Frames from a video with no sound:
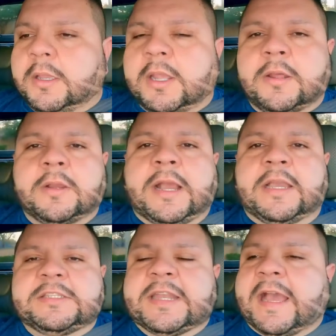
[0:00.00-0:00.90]
Hello
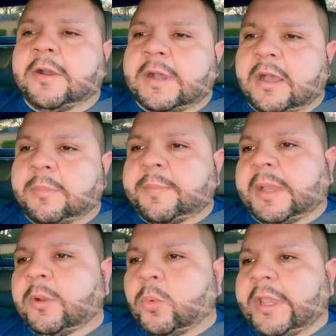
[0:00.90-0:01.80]
guys, now I'm on
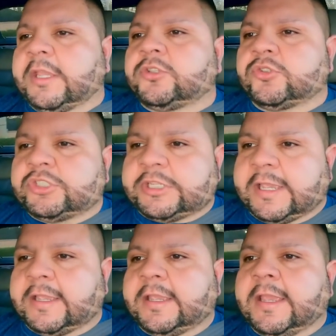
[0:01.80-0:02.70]
my way to
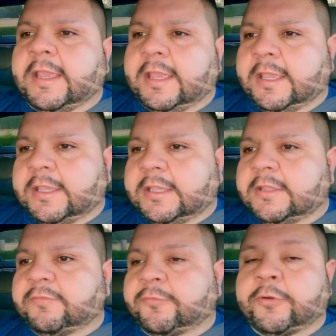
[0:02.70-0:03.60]
check
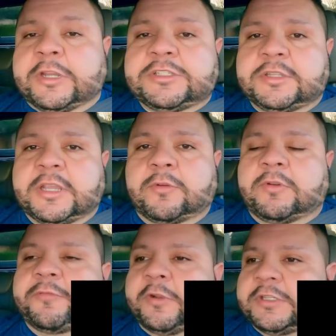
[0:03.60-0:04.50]
a Frigidaire
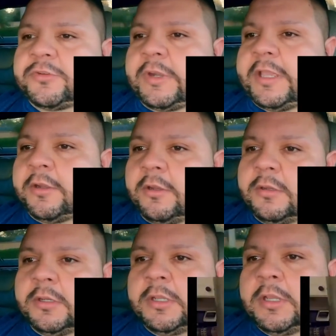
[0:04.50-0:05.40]

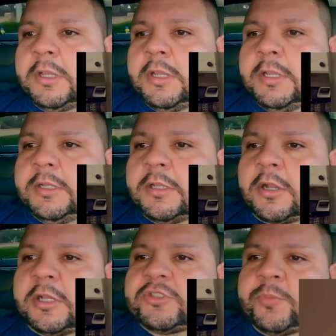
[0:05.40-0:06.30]
refrigerator. The
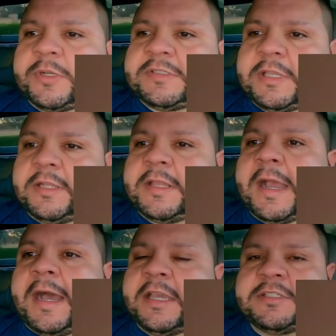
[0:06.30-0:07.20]
customer said the
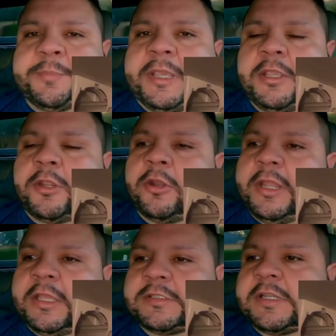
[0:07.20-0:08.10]
ice maker
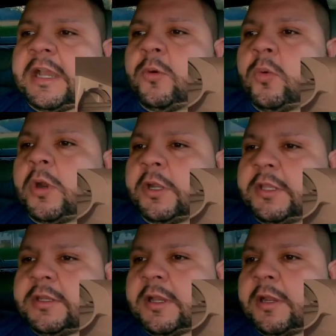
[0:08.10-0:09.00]
is not
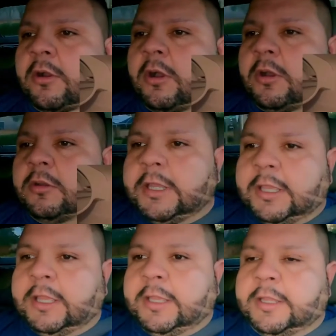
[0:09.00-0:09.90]
working at all
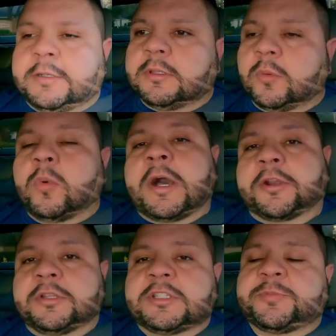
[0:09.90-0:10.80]
and the
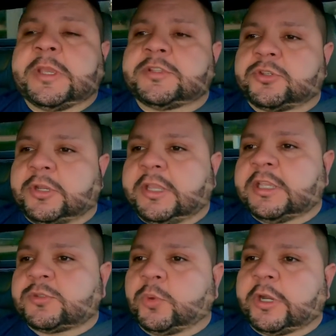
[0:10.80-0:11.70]
water dispenser
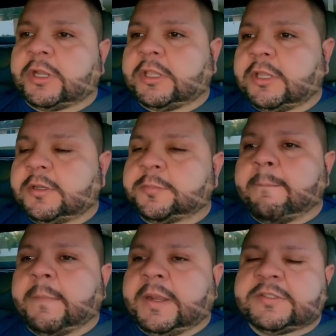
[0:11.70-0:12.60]
is working
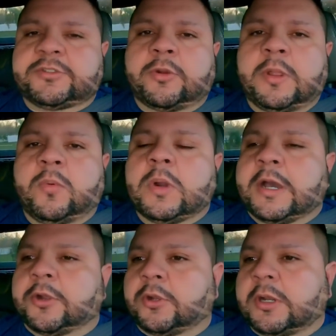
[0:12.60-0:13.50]
but it's throwing
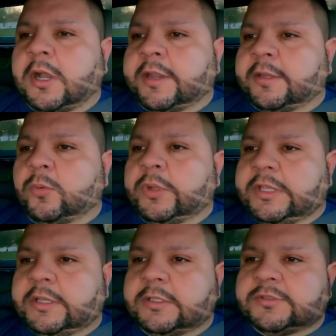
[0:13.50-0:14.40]
water kind of
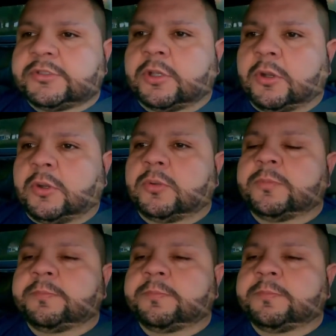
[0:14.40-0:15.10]
weak. So